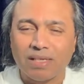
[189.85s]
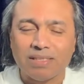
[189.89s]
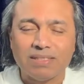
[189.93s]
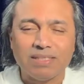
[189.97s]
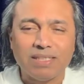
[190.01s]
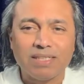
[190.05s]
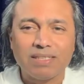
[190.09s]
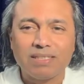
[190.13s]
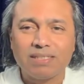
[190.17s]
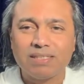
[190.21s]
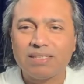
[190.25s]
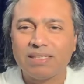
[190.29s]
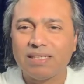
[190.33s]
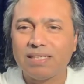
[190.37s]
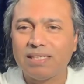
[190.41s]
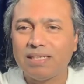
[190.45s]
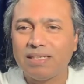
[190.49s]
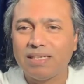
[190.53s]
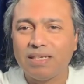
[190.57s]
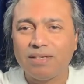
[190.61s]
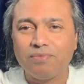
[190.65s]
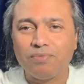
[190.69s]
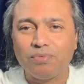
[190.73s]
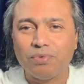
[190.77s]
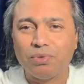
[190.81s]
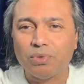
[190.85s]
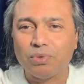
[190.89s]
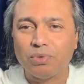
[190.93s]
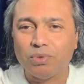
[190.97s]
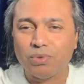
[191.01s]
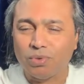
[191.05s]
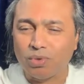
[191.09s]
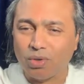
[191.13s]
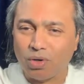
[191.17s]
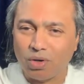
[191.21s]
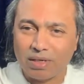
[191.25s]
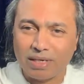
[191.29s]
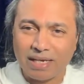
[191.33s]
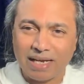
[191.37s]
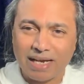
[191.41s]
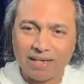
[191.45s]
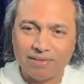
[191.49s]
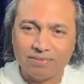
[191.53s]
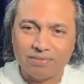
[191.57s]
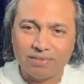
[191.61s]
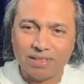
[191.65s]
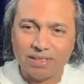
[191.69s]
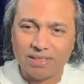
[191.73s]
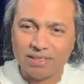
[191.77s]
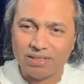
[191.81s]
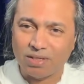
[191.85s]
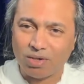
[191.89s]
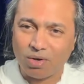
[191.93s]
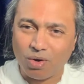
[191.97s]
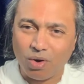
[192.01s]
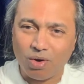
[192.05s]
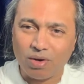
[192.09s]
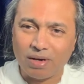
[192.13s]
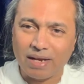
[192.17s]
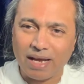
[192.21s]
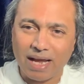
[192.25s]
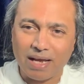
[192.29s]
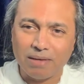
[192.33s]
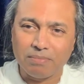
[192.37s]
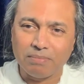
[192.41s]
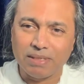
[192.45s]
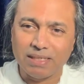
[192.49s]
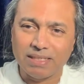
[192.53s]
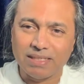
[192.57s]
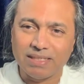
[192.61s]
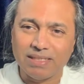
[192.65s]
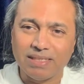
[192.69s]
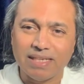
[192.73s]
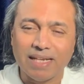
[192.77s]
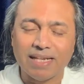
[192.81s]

Just if you do not have these wrong habits,